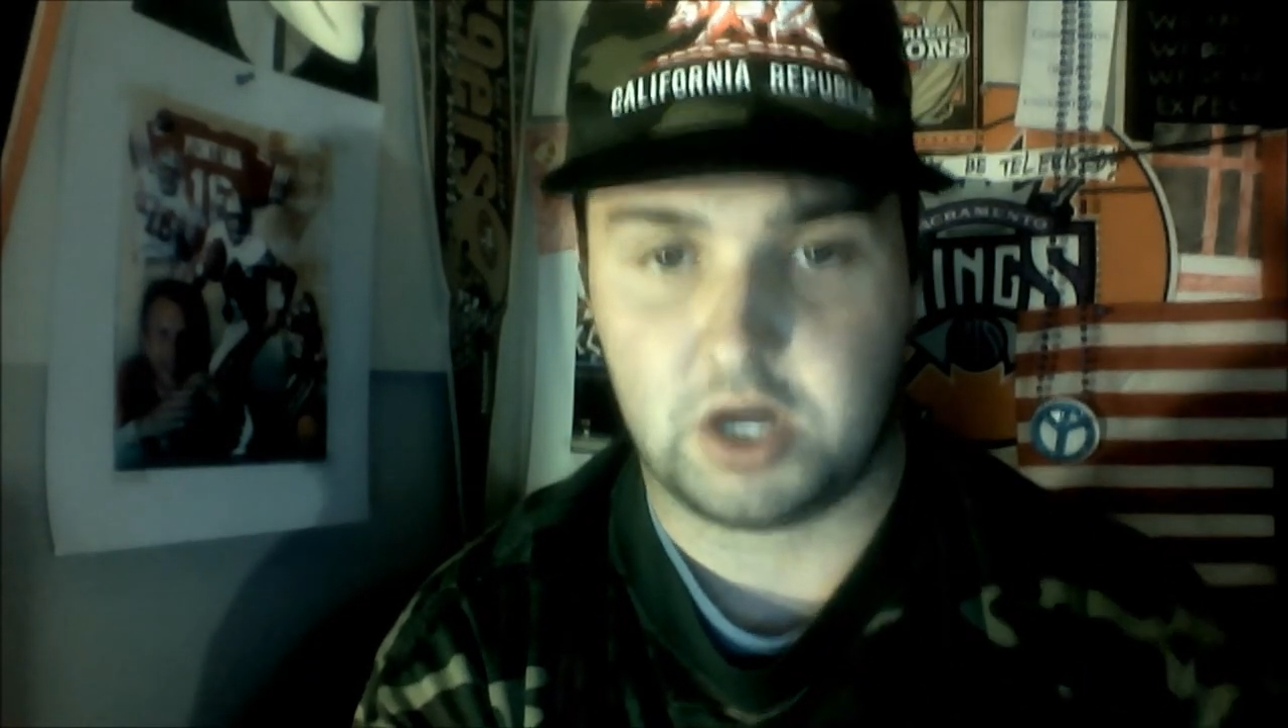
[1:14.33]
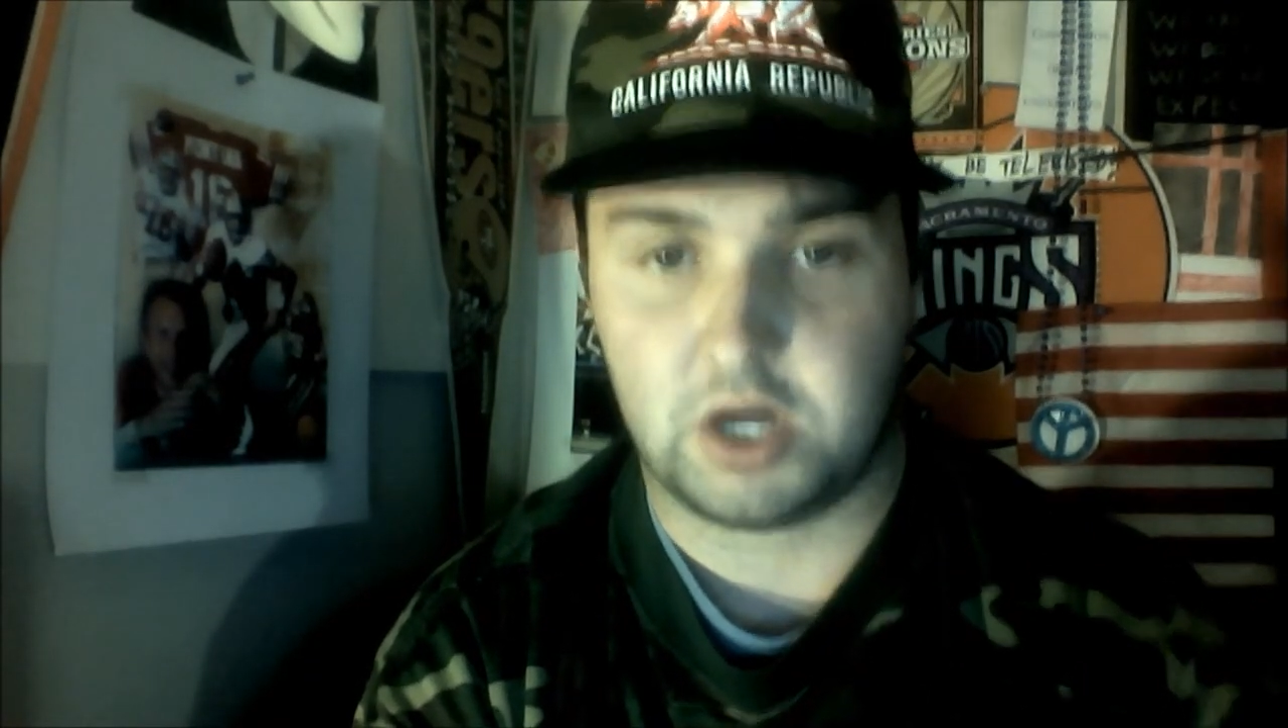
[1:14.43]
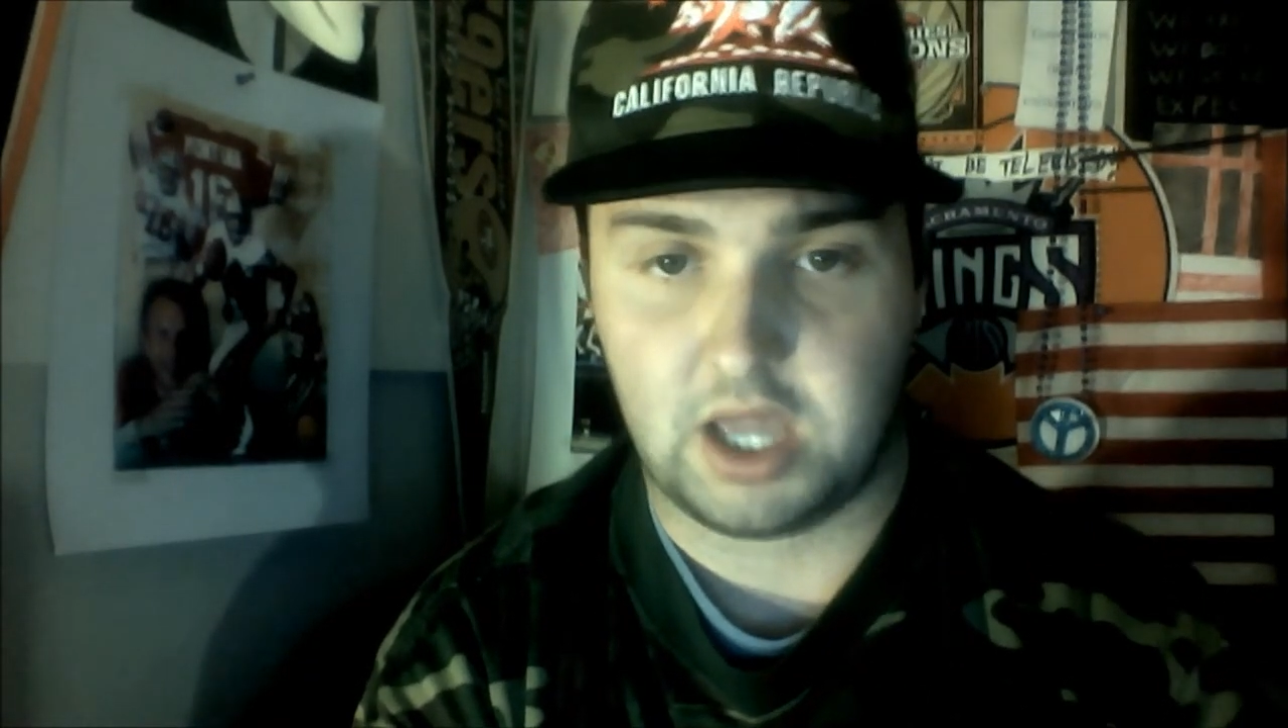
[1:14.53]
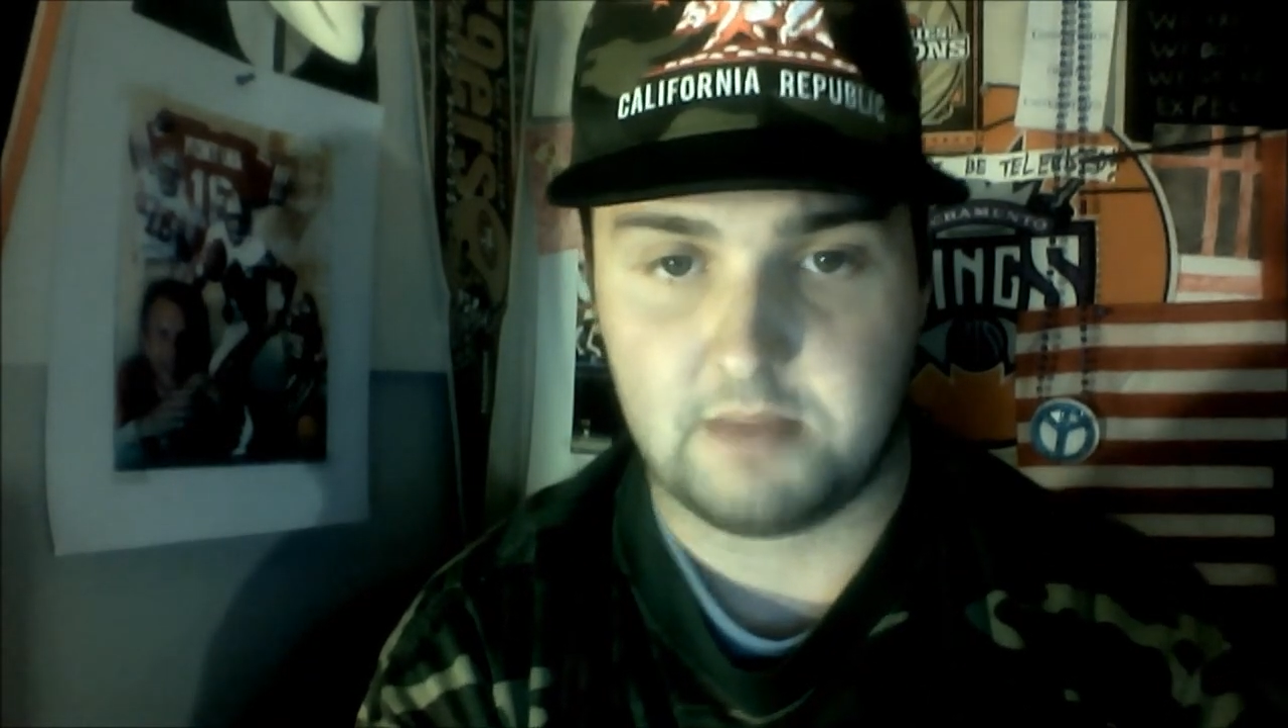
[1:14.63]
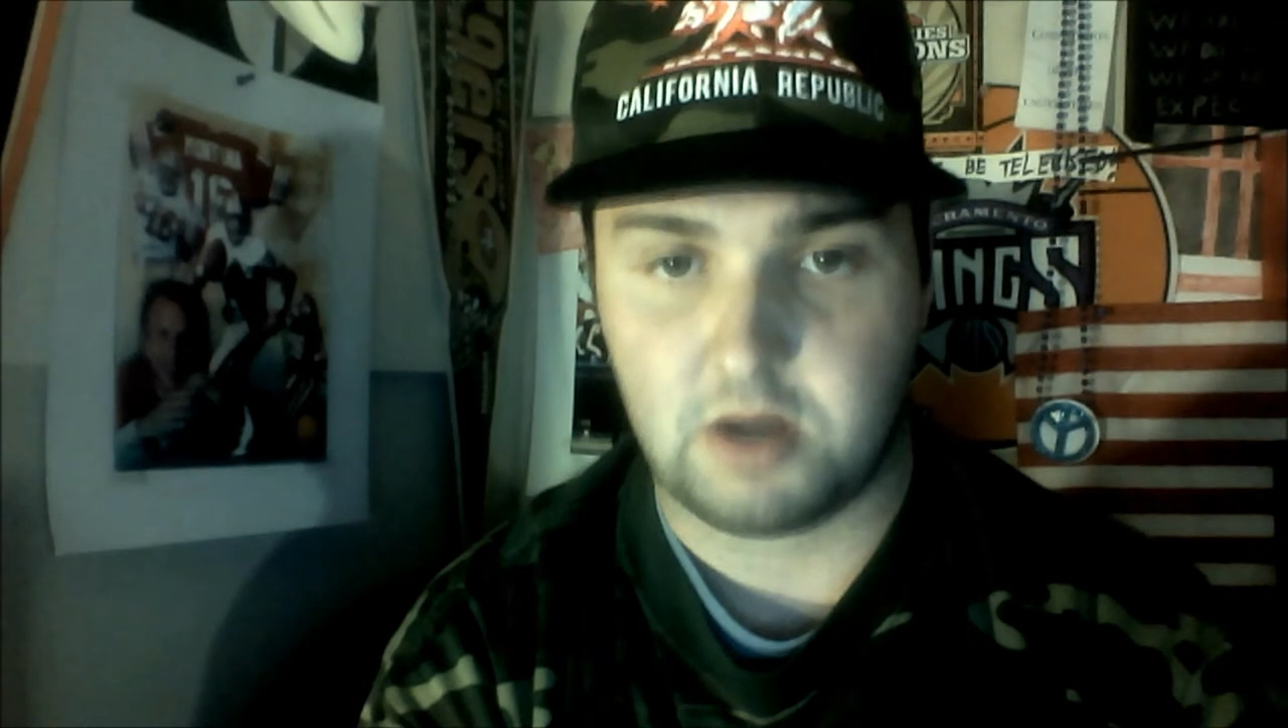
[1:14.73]

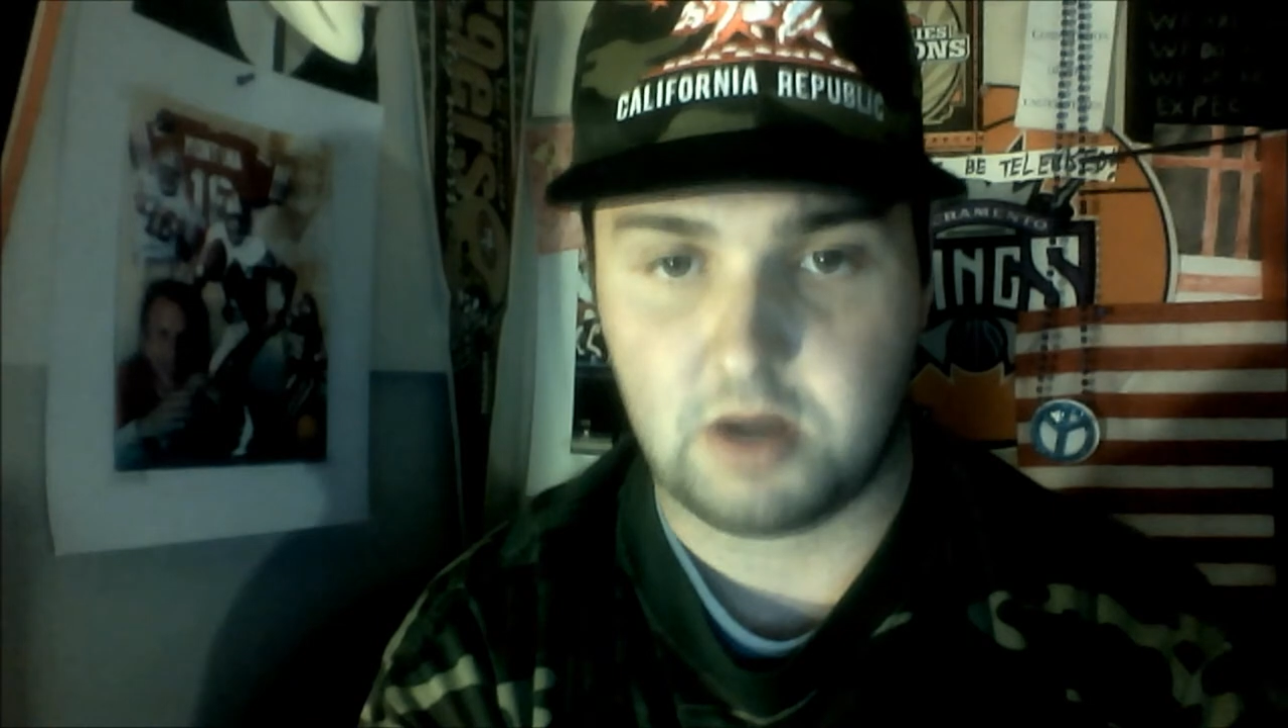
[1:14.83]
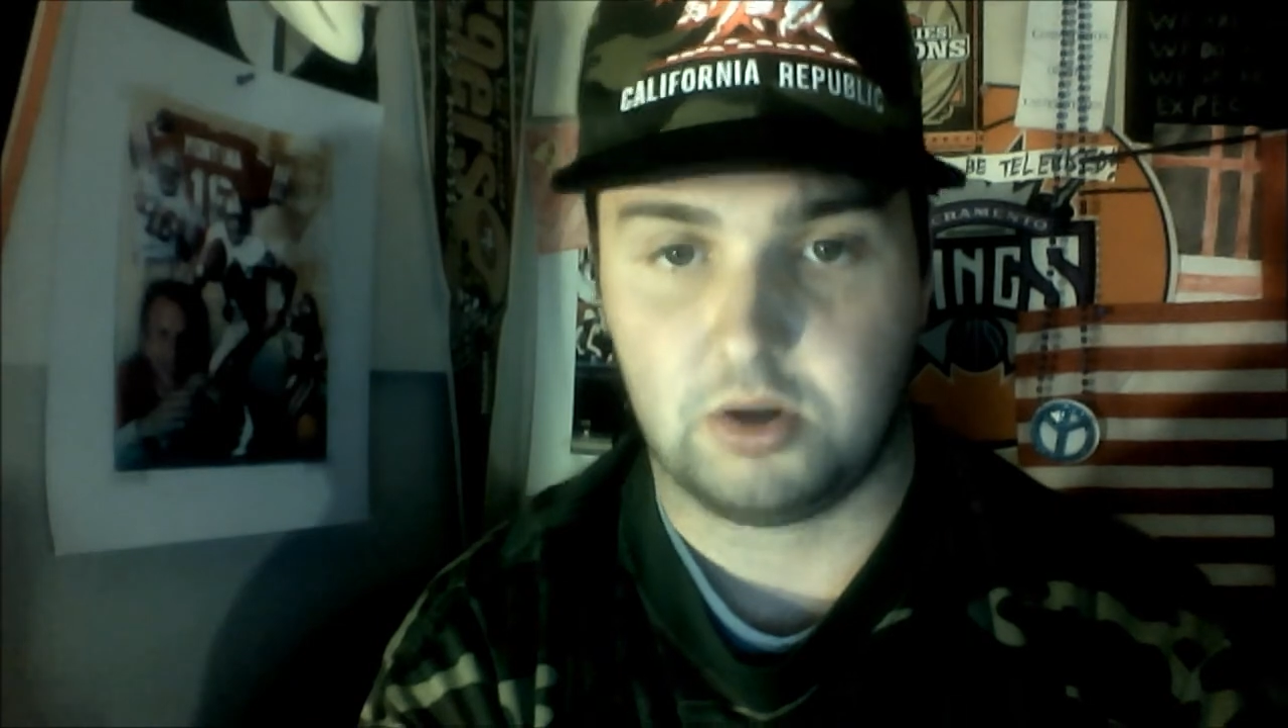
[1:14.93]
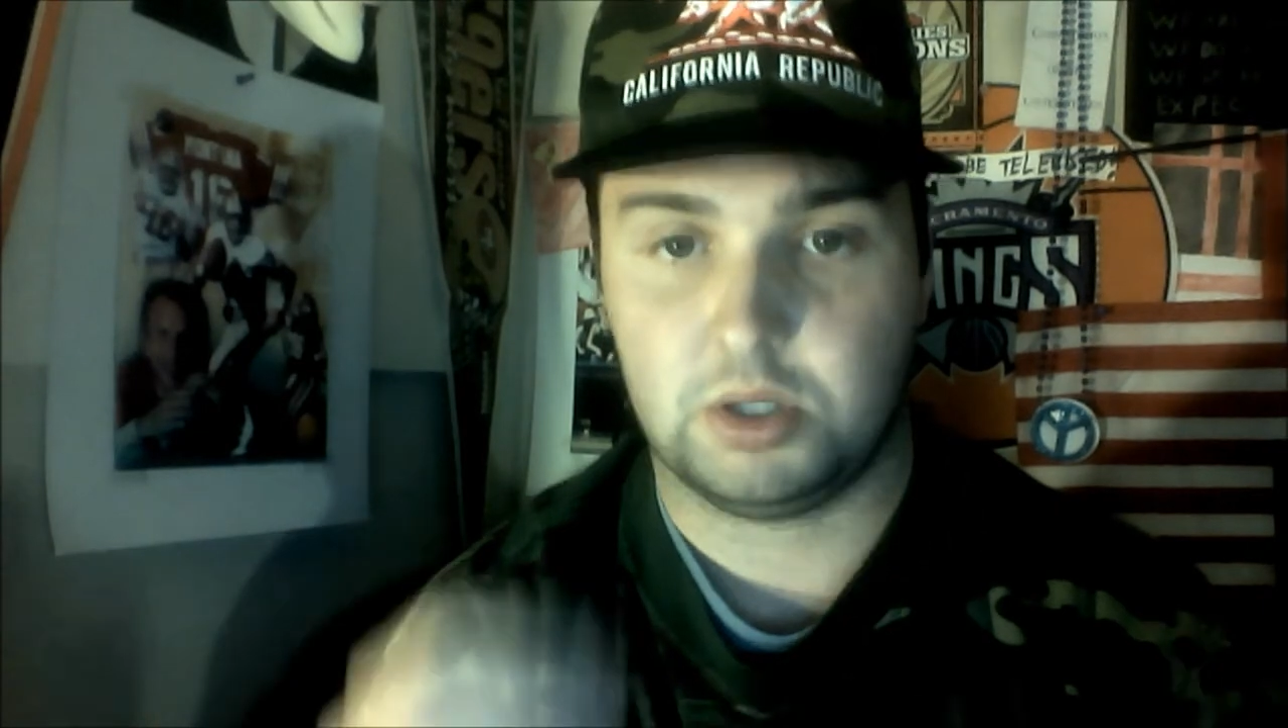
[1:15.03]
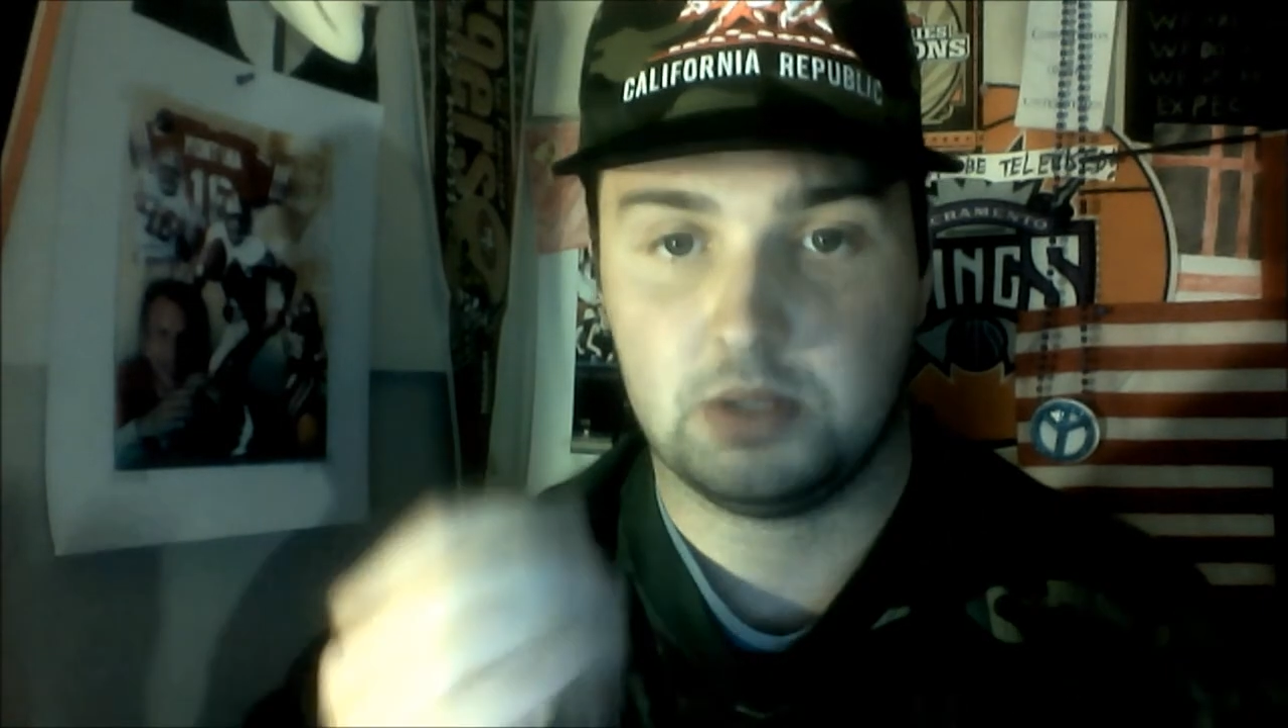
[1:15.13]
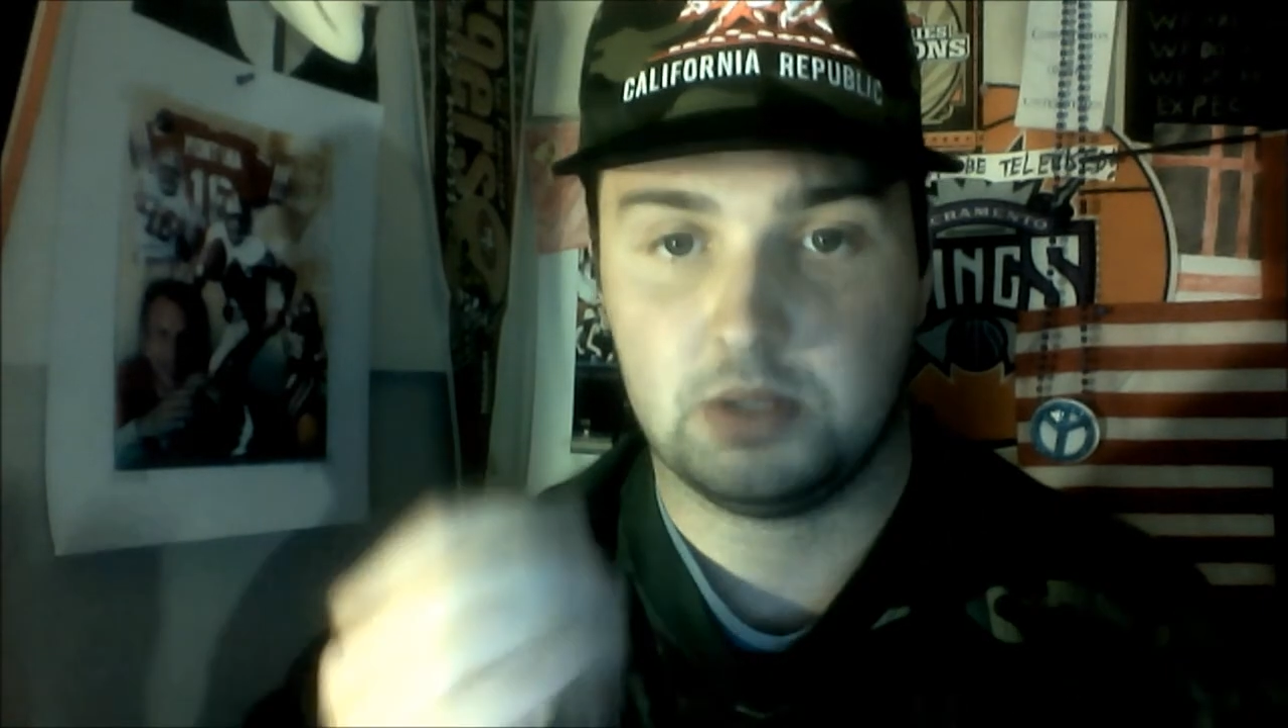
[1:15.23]
on gay
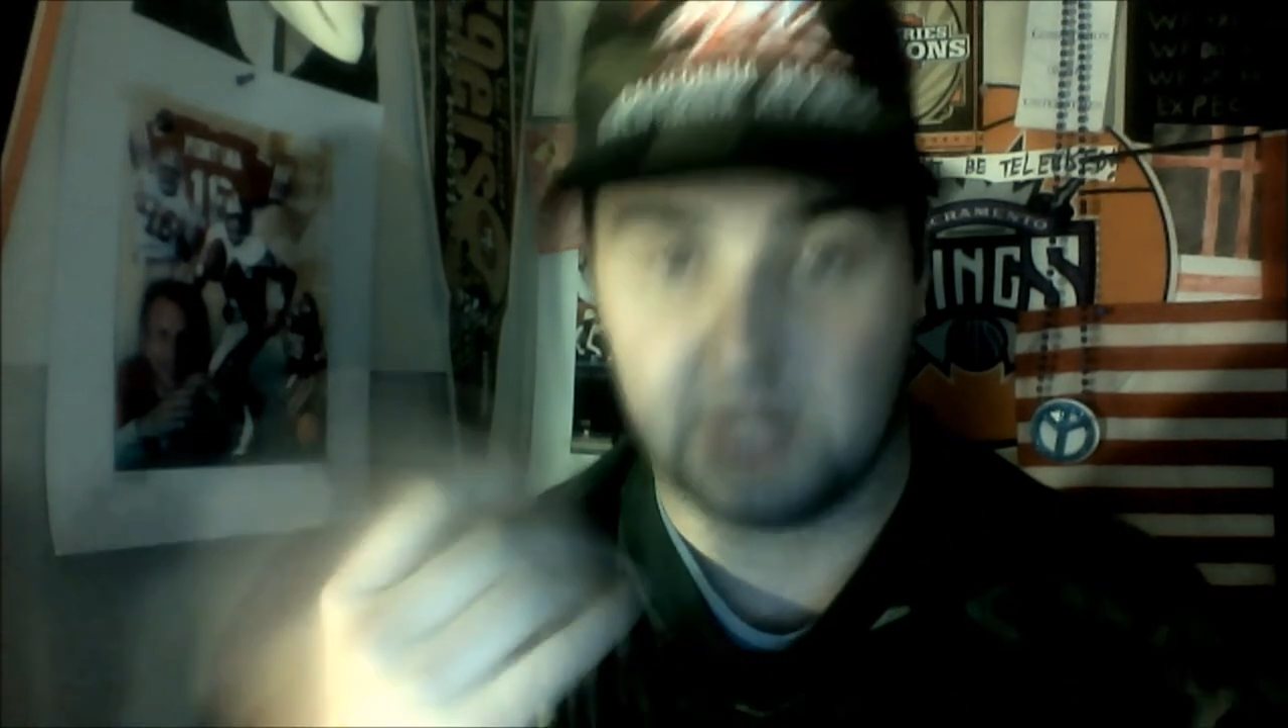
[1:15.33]
marriage,